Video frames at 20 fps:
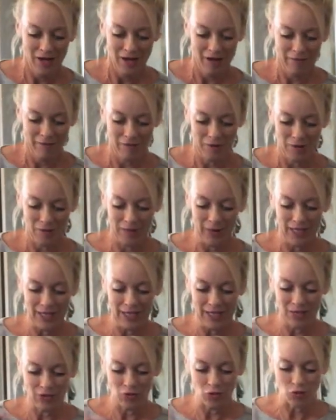from
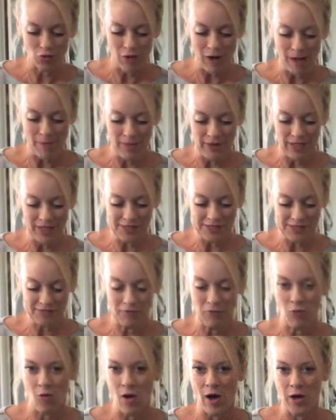getting droplets
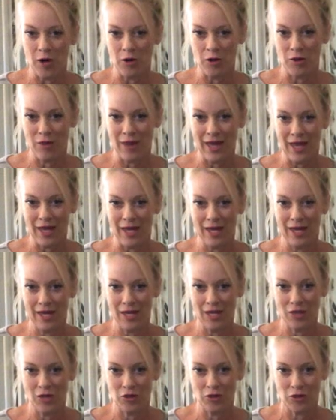of water that
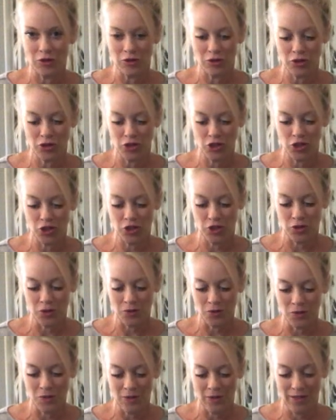hit your shoe.
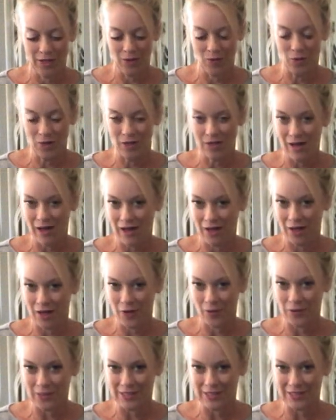It would not
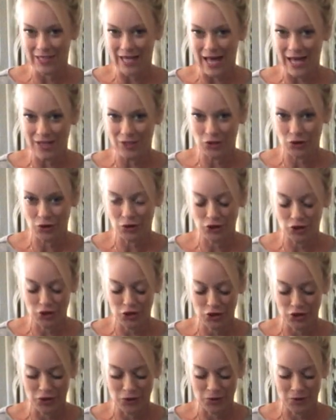go inside your
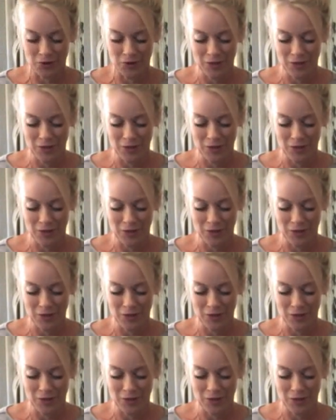shoe.